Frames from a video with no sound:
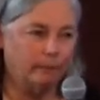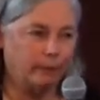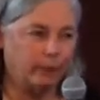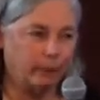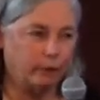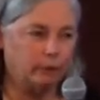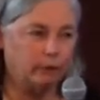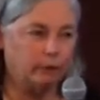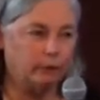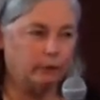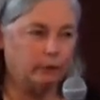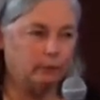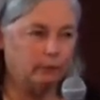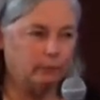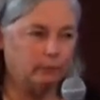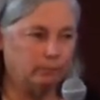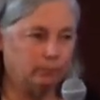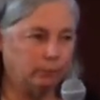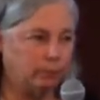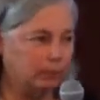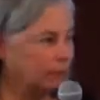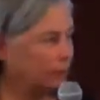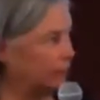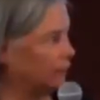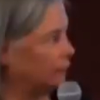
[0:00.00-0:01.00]
They are going to
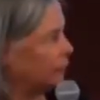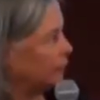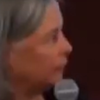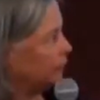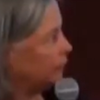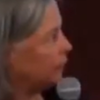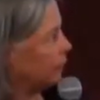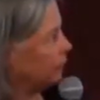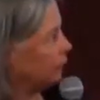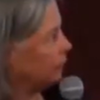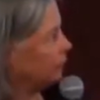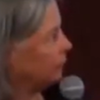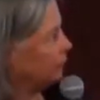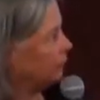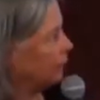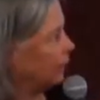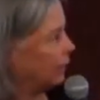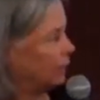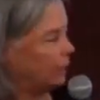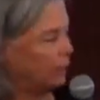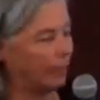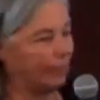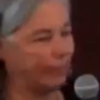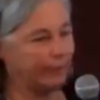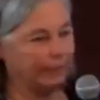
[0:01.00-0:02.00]
put every pressure
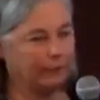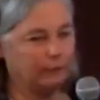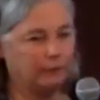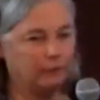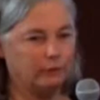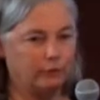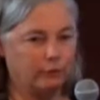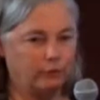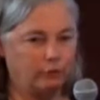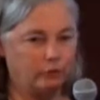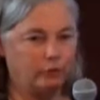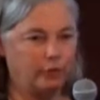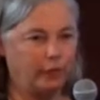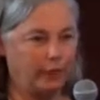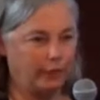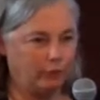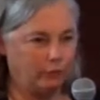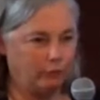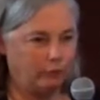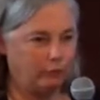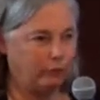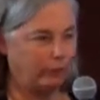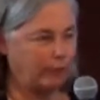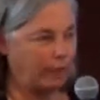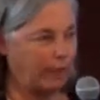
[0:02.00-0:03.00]
they can to
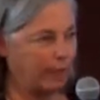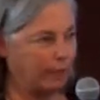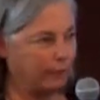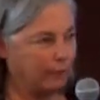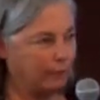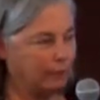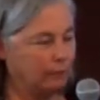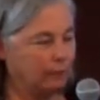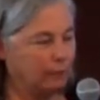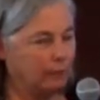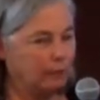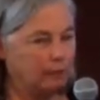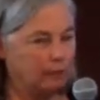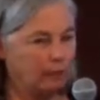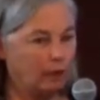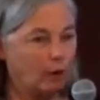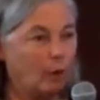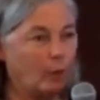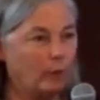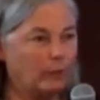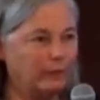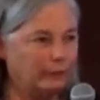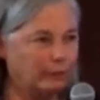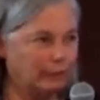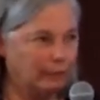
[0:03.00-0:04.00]
change that
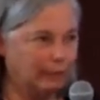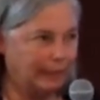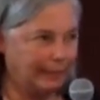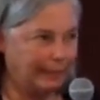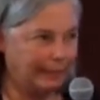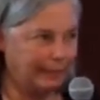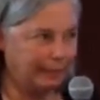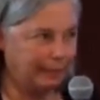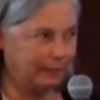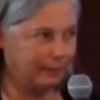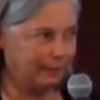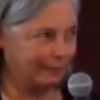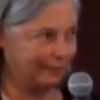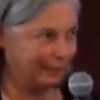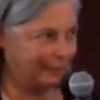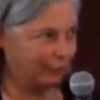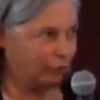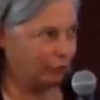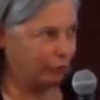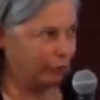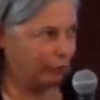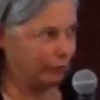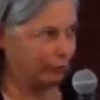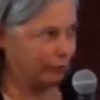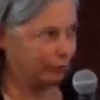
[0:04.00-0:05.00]
or delay it
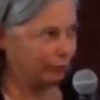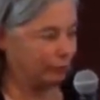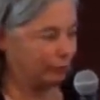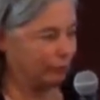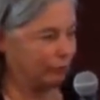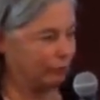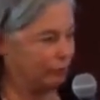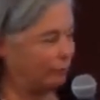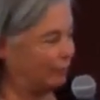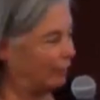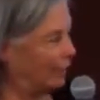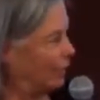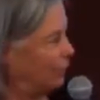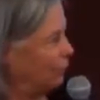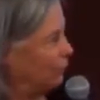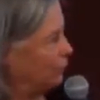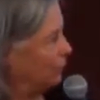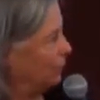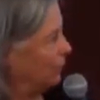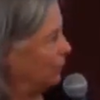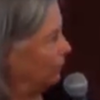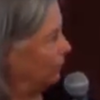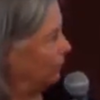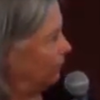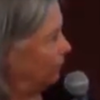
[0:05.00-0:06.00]
next year, so stay
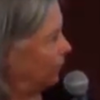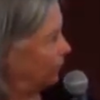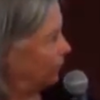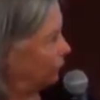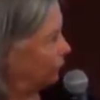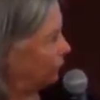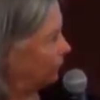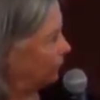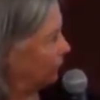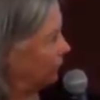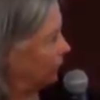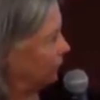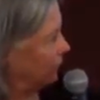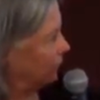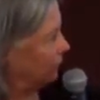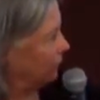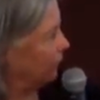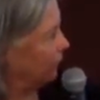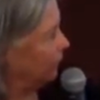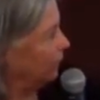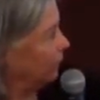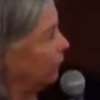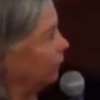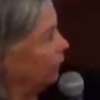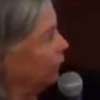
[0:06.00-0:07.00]
tuned, that's
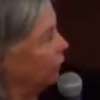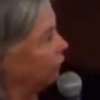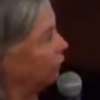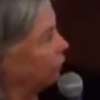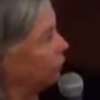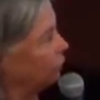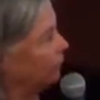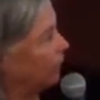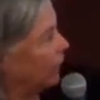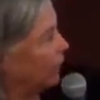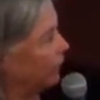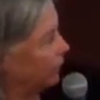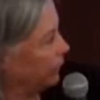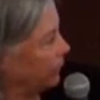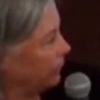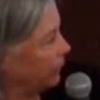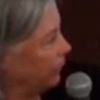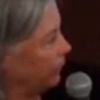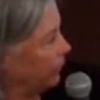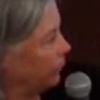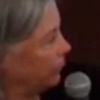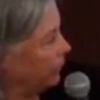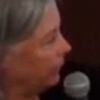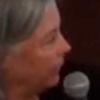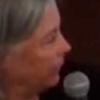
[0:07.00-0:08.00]
critical. Smart
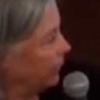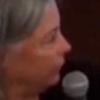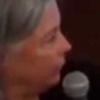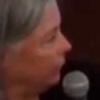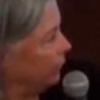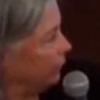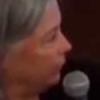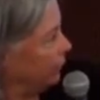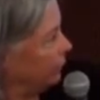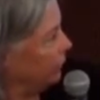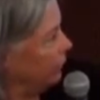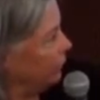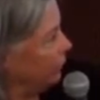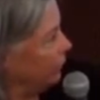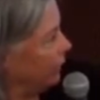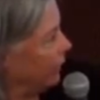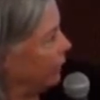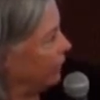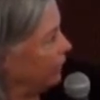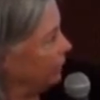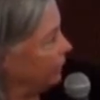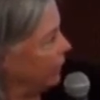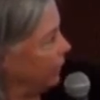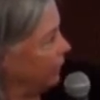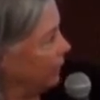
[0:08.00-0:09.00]
growth strategies,
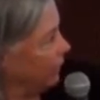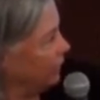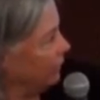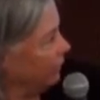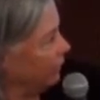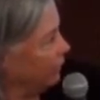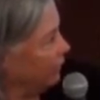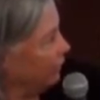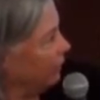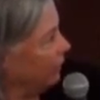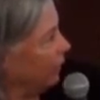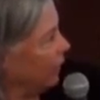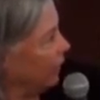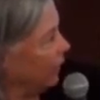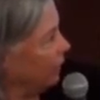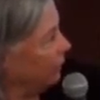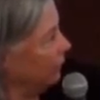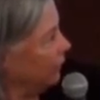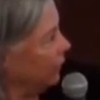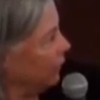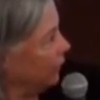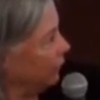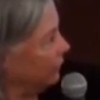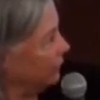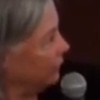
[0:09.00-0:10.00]
Santa Monica's a model,
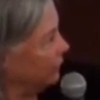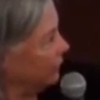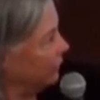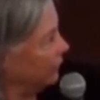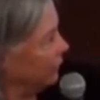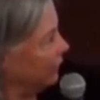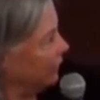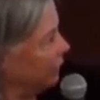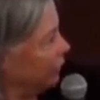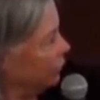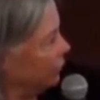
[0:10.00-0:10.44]
obviously,